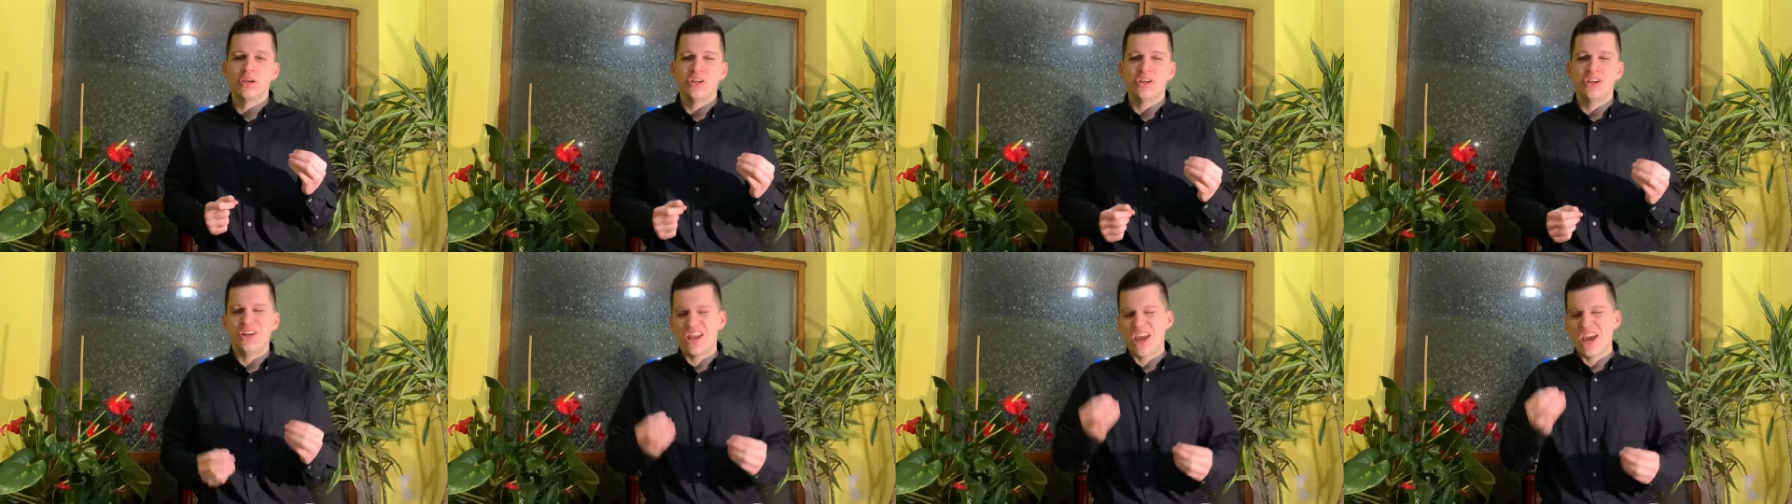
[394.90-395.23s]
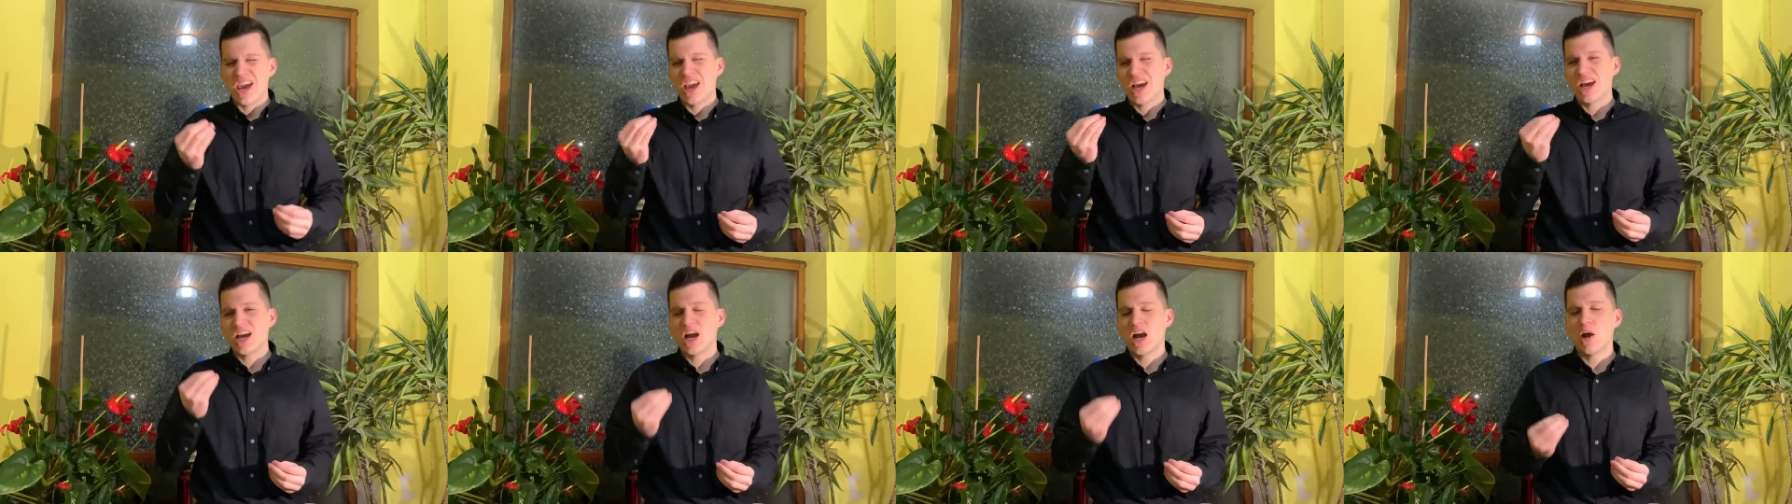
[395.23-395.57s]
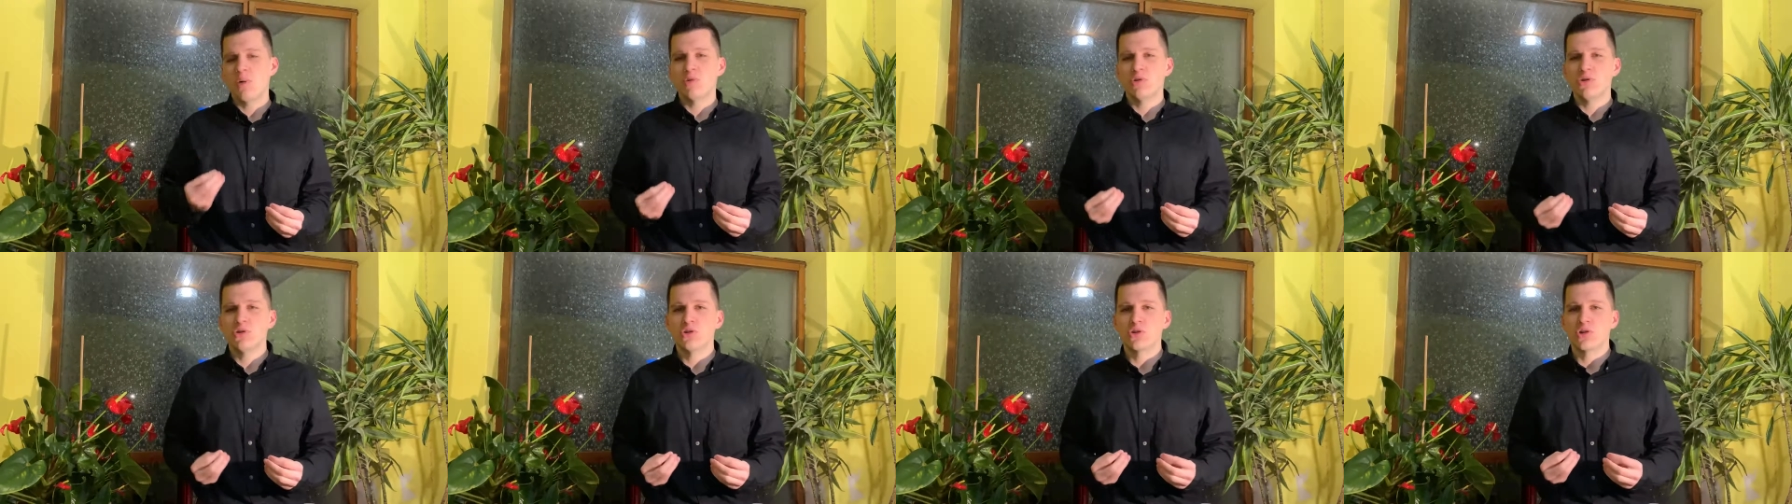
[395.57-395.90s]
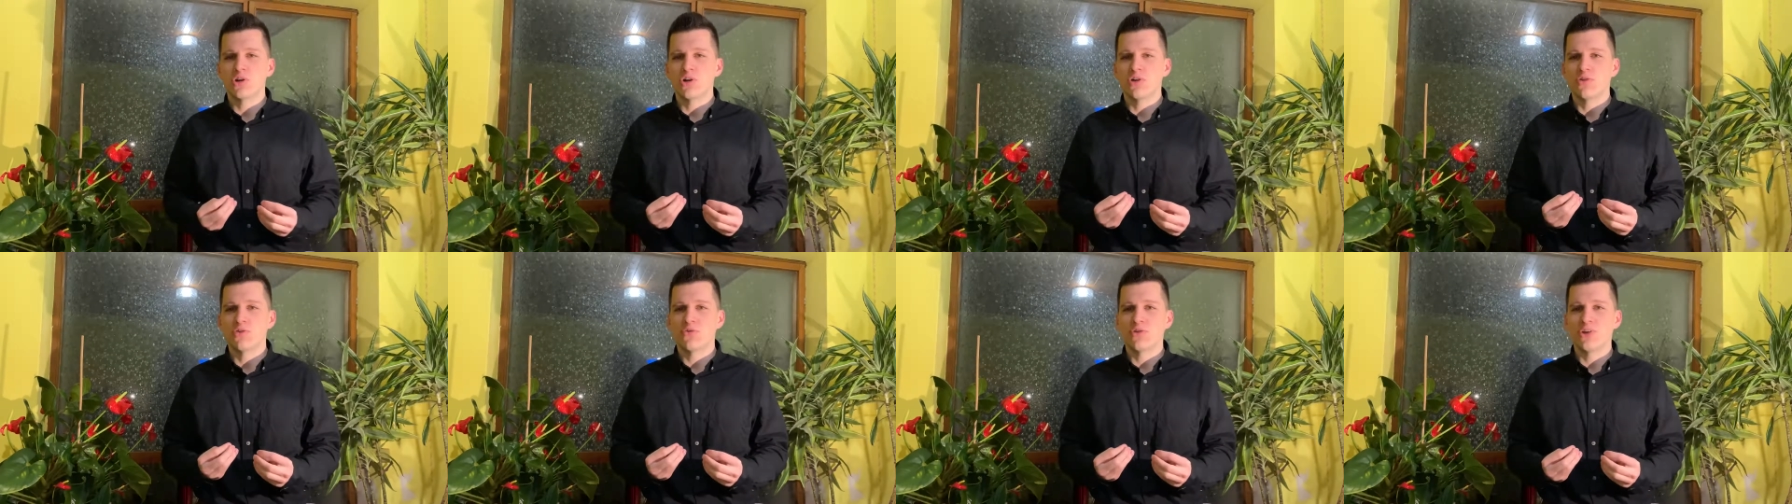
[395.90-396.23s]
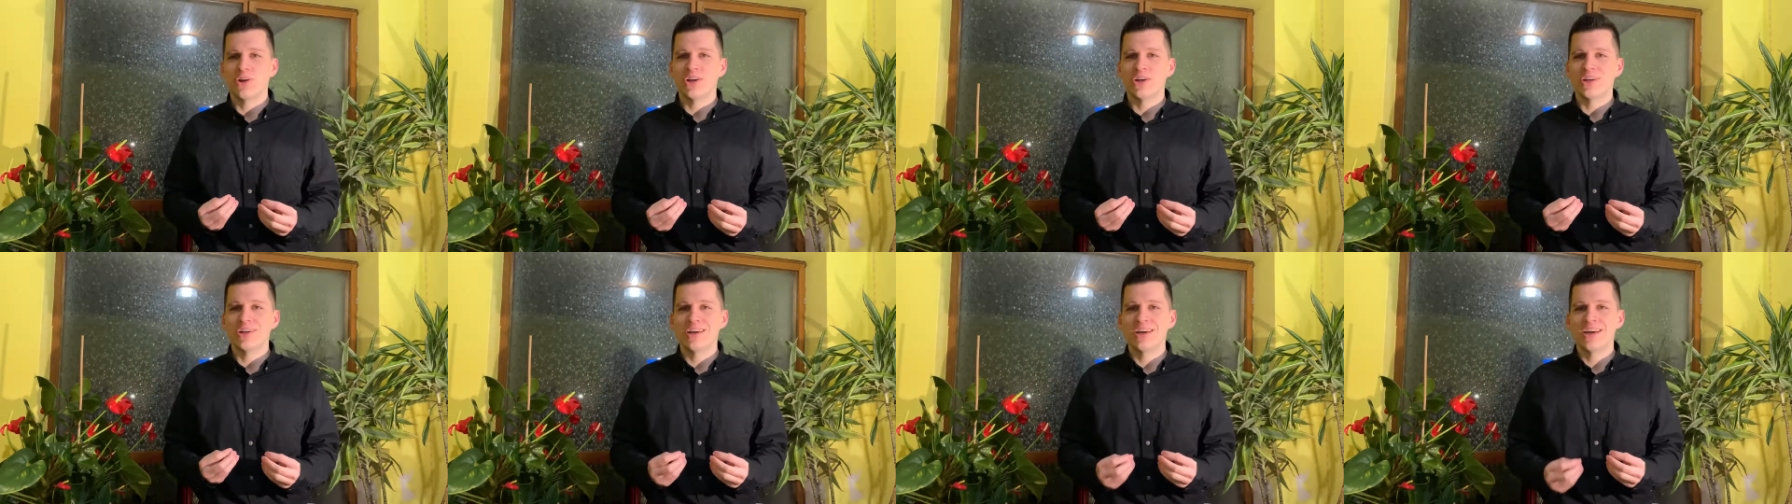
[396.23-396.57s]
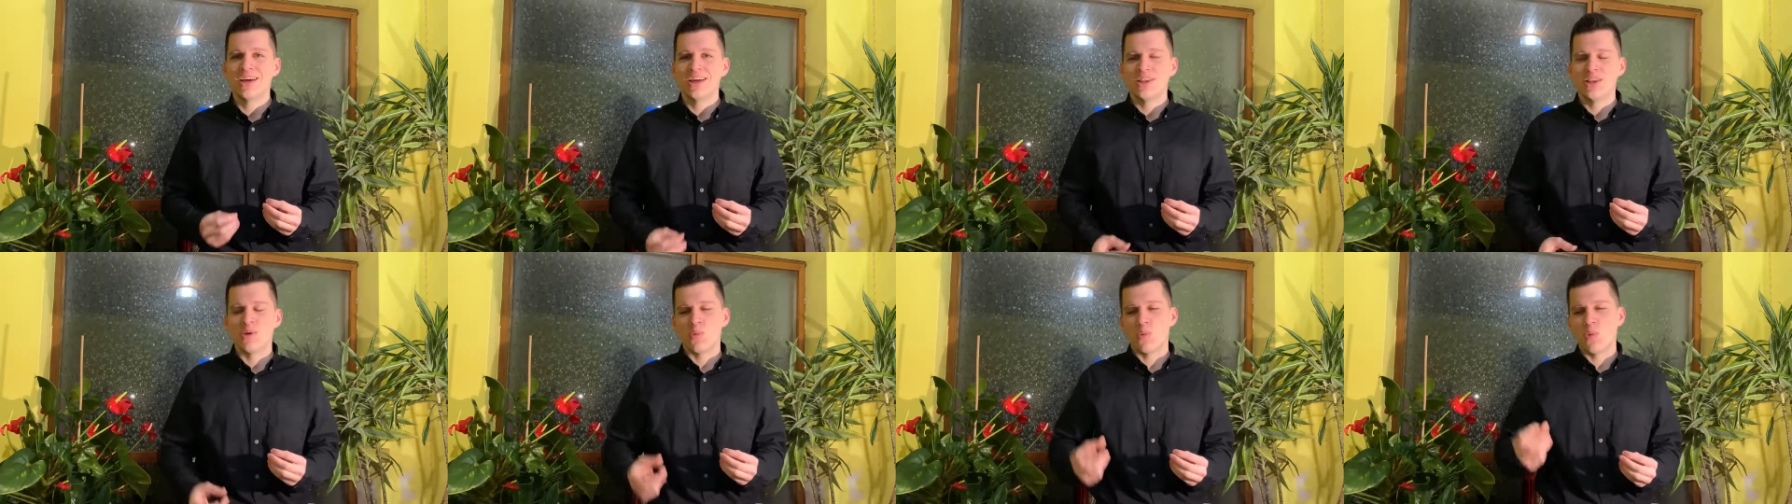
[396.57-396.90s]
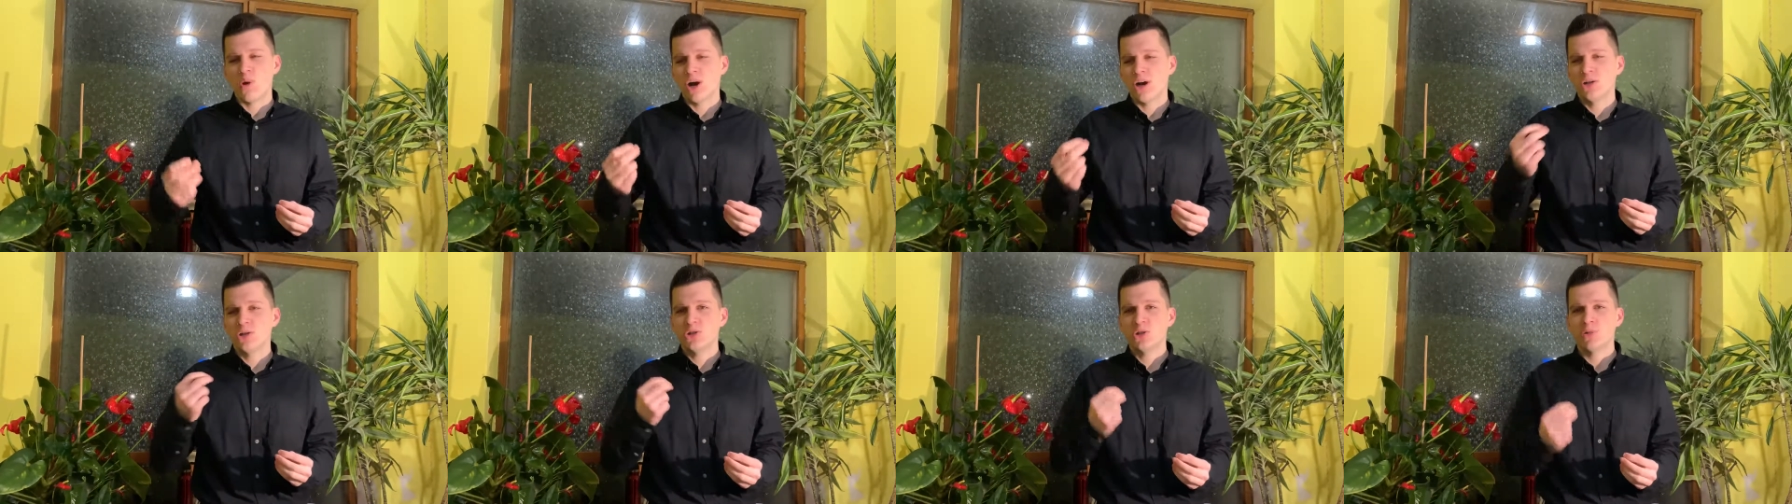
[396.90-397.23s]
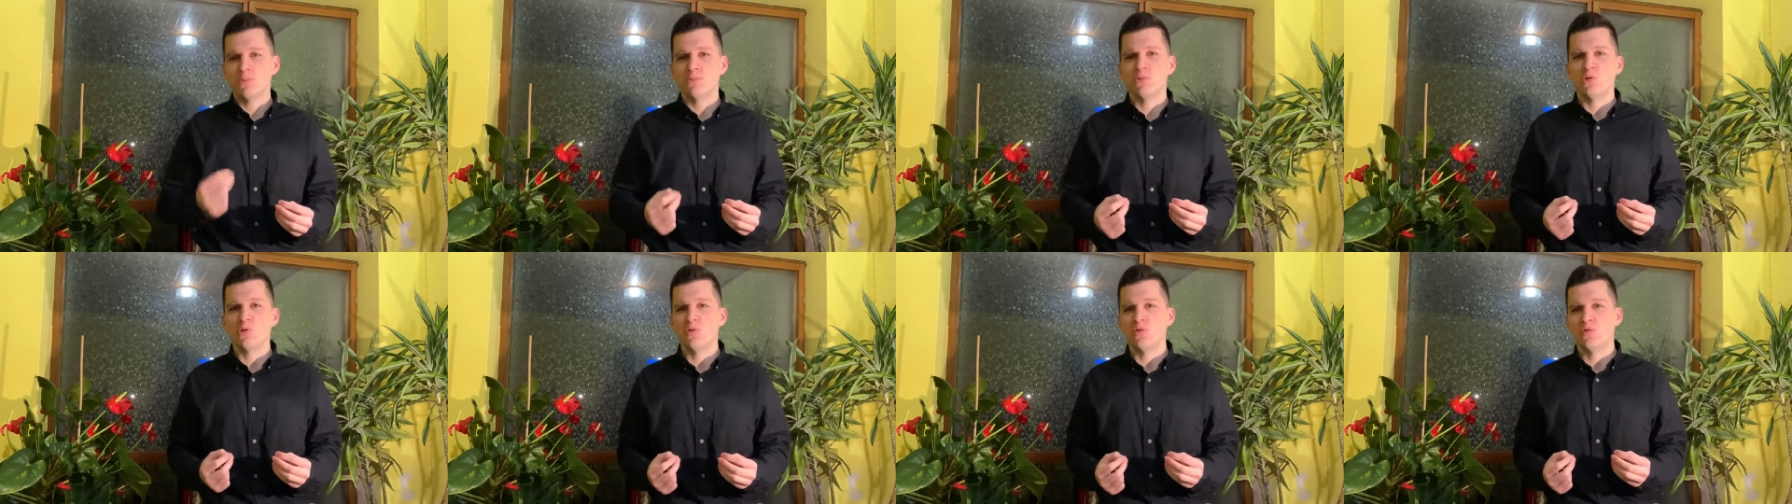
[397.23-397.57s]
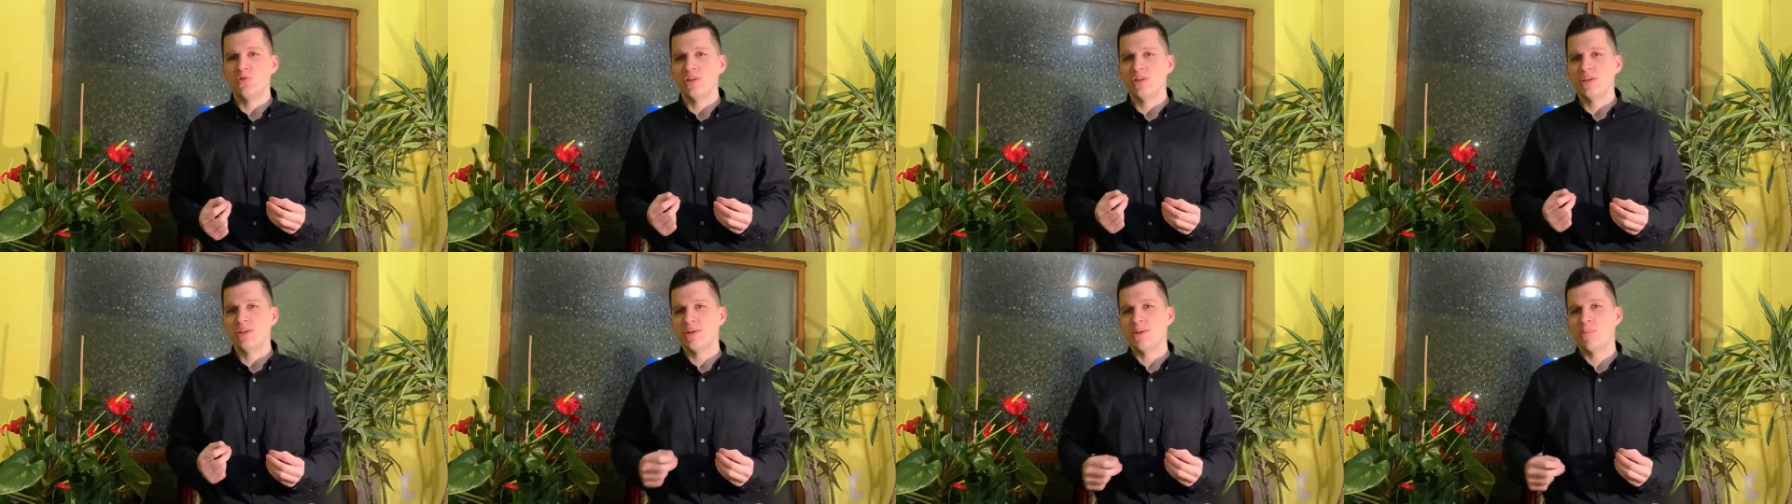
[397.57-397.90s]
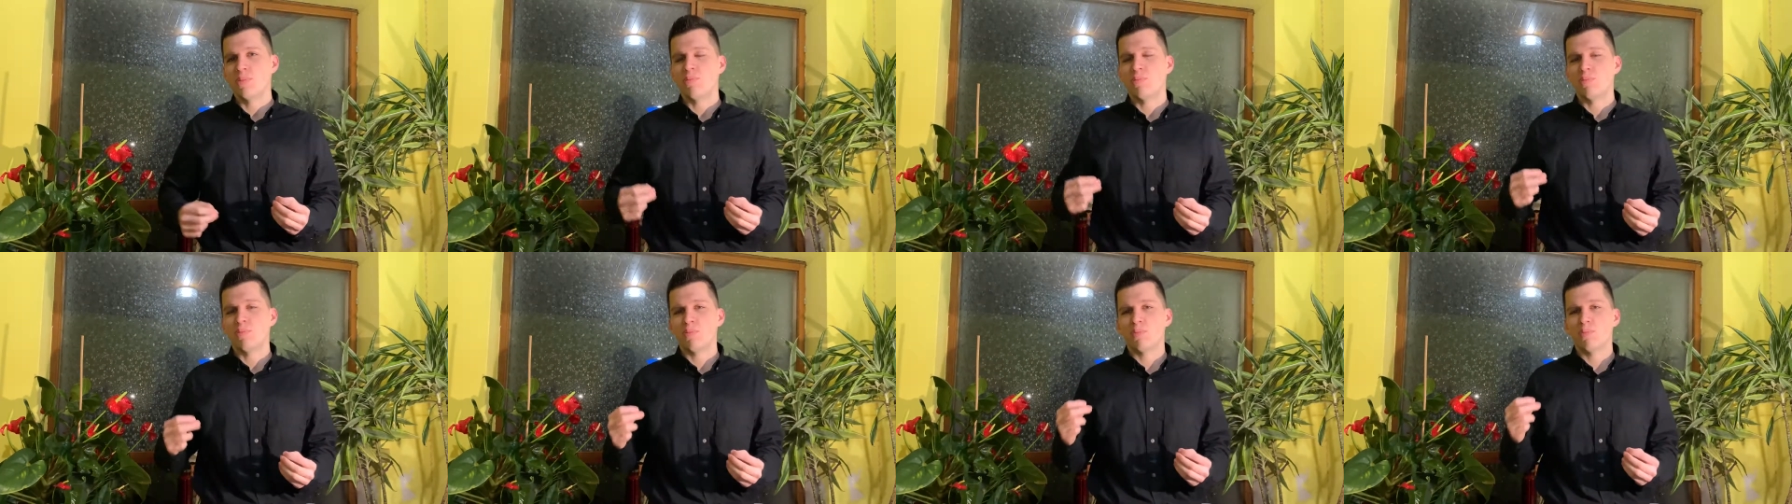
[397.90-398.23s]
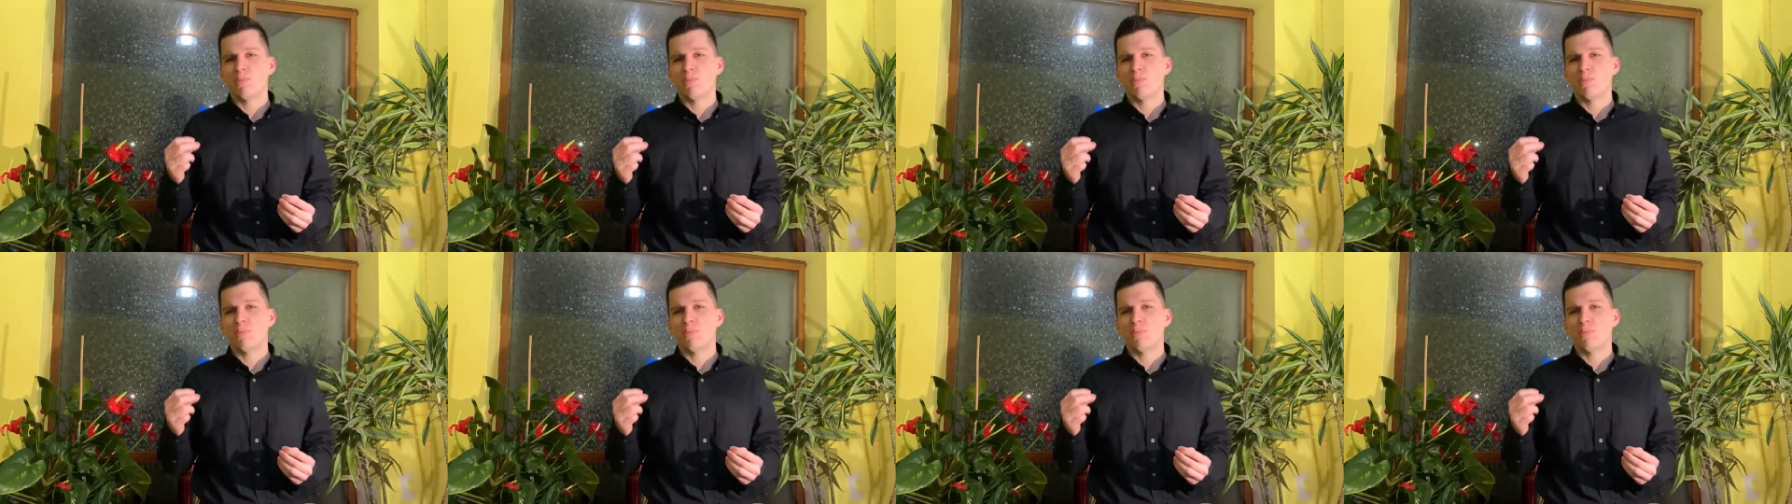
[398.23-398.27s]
than hang out with your girlfriend and watch a movie, than